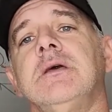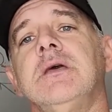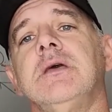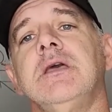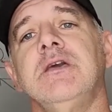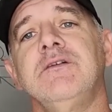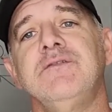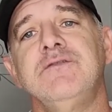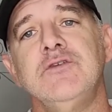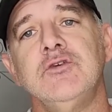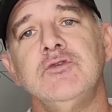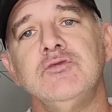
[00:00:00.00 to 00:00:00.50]

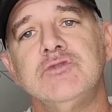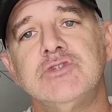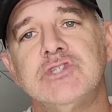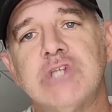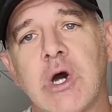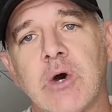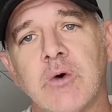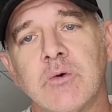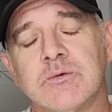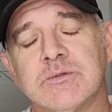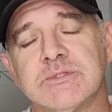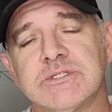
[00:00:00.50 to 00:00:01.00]
if you
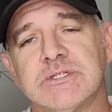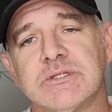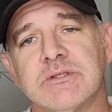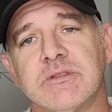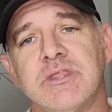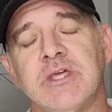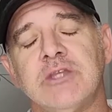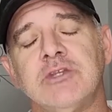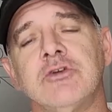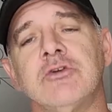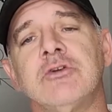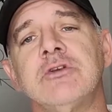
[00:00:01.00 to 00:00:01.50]
don't,
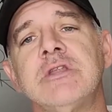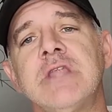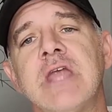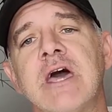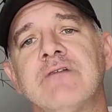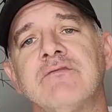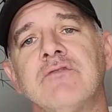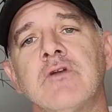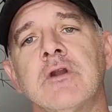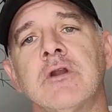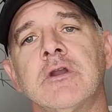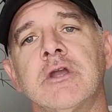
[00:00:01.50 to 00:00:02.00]
then you're
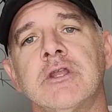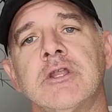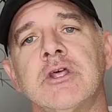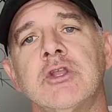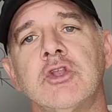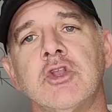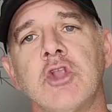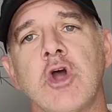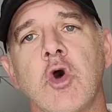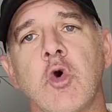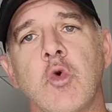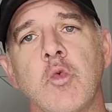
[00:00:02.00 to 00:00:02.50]
never going
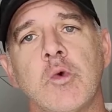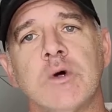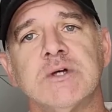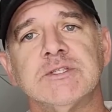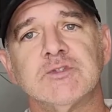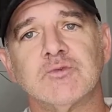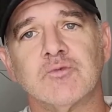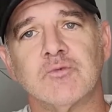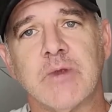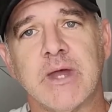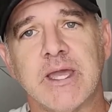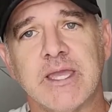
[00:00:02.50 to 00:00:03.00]
to know
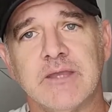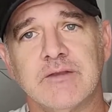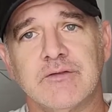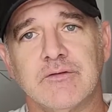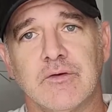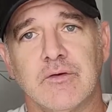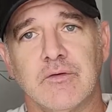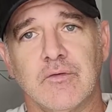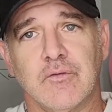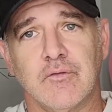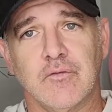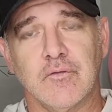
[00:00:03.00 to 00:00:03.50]
what's right
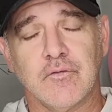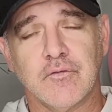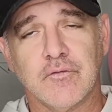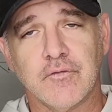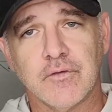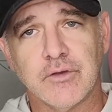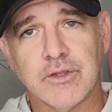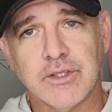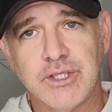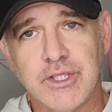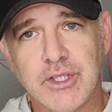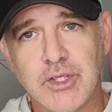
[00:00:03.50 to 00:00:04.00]

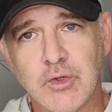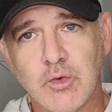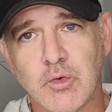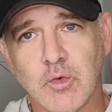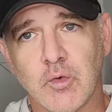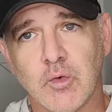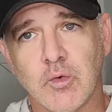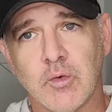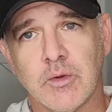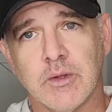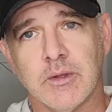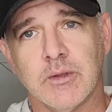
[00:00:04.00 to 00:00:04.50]
for
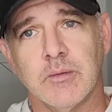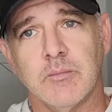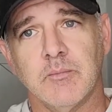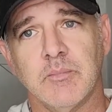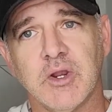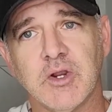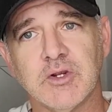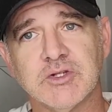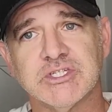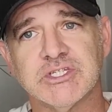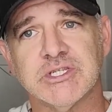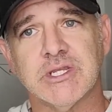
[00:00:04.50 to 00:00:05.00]
you.
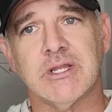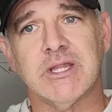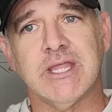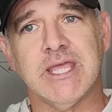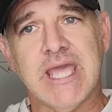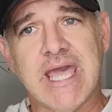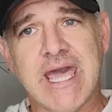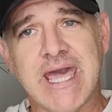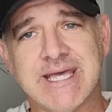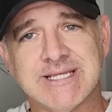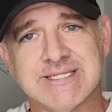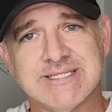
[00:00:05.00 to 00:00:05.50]

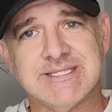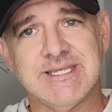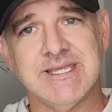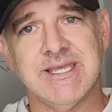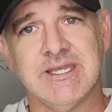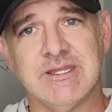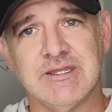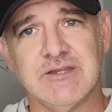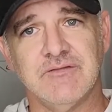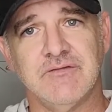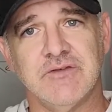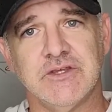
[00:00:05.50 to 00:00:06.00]
Personally, as the
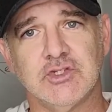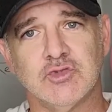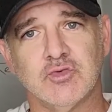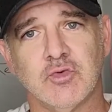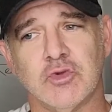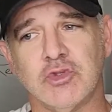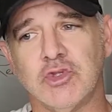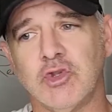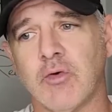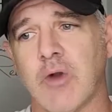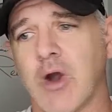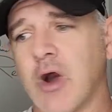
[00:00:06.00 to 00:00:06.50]

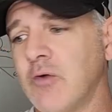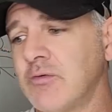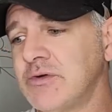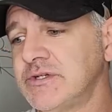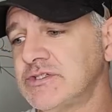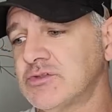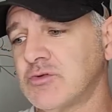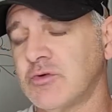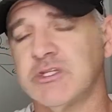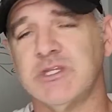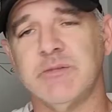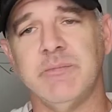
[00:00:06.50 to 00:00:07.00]
individual, you're
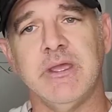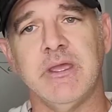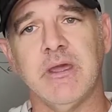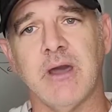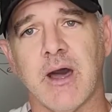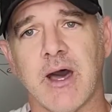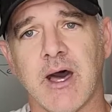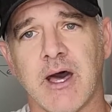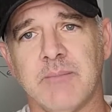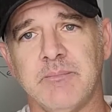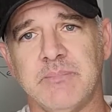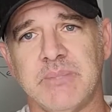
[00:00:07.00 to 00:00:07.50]
always going to be
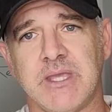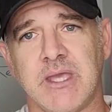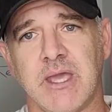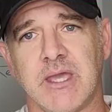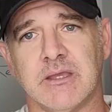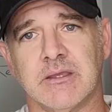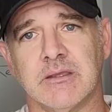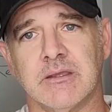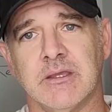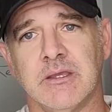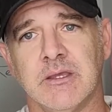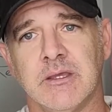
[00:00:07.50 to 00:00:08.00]

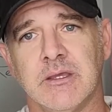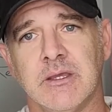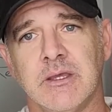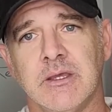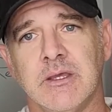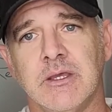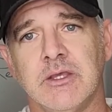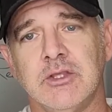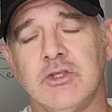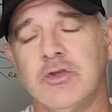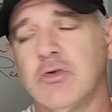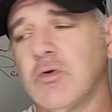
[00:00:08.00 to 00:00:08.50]
copying.
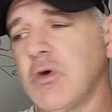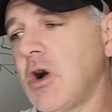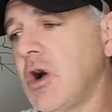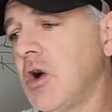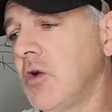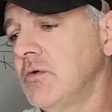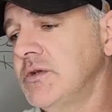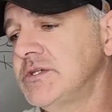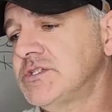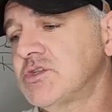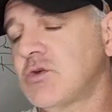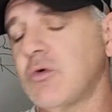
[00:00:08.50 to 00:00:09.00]
You're
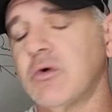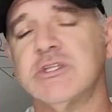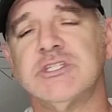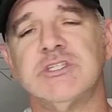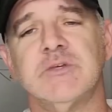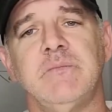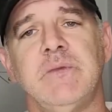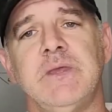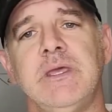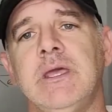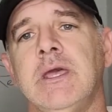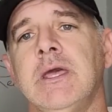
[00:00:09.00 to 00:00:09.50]
always going to
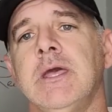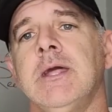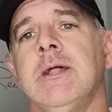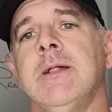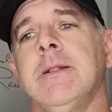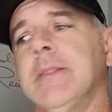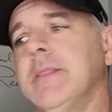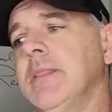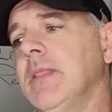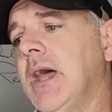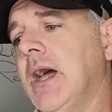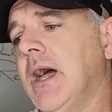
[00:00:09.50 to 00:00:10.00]
be
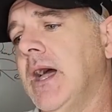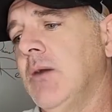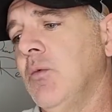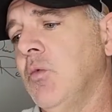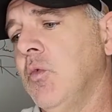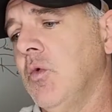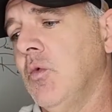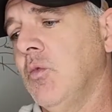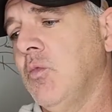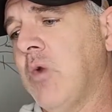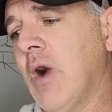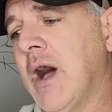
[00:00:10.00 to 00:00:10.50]

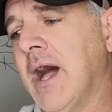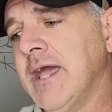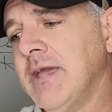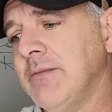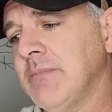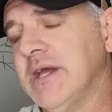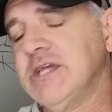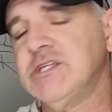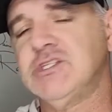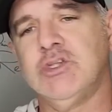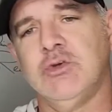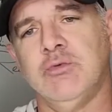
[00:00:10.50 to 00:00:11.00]
Why
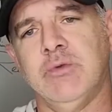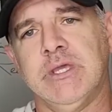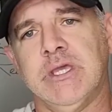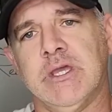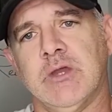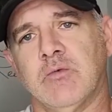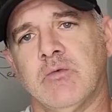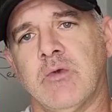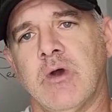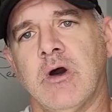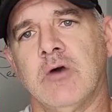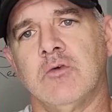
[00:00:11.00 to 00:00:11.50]
am I doing
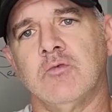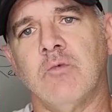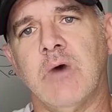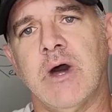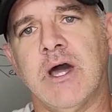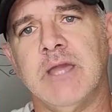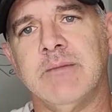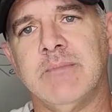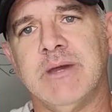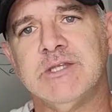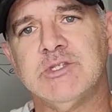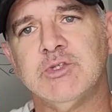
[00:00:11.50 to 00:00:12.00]
it wrong?
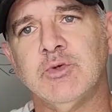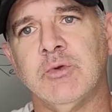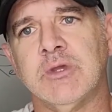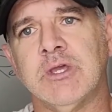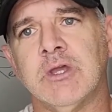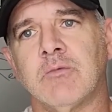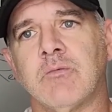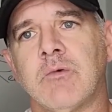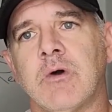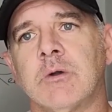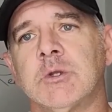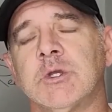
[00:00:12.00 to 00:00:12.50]
Why am I doing
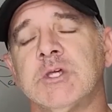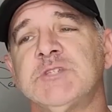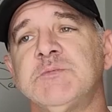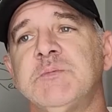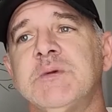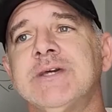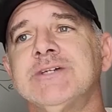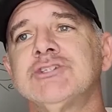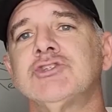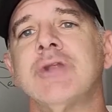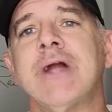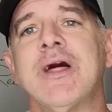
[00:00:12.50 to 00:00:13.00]
it wrong? It's
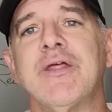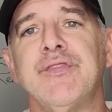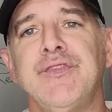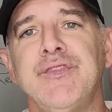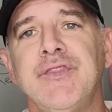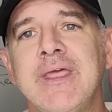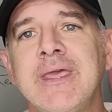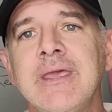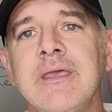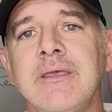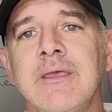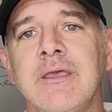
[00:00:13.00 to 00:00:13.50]
because you're not
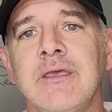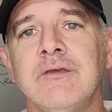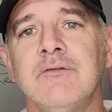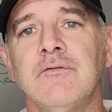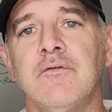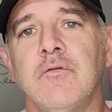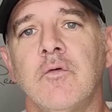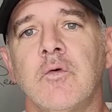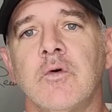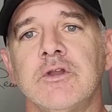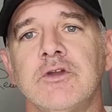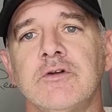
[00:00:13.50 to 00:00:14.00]
thinking
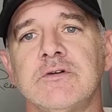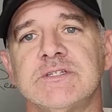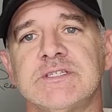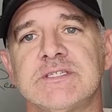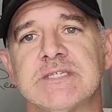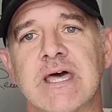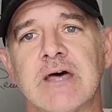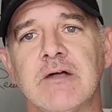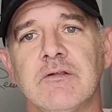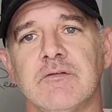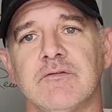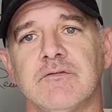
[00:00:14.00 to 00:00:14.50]
for
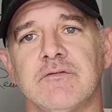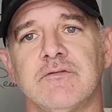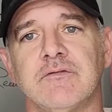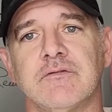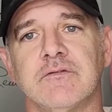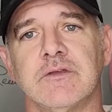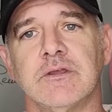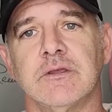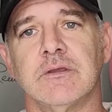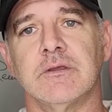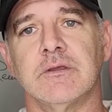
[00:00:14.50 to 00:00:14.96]
yourself.